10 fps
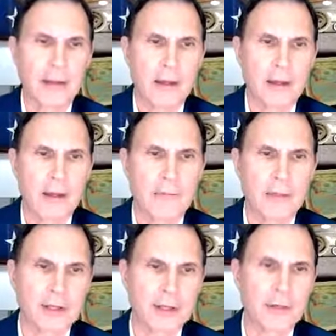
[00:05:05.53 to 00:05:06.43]
uh, you
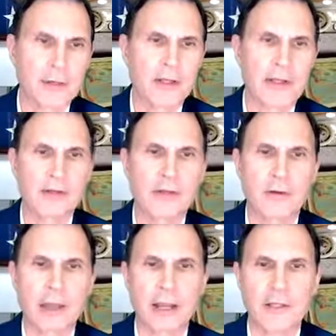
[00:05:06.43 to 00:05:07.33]
need to build a data
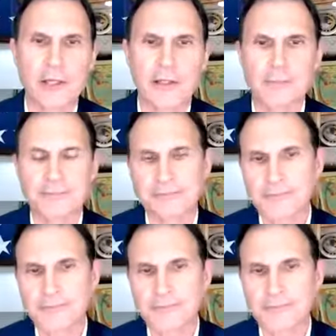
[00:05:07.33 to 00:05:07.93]
strategy,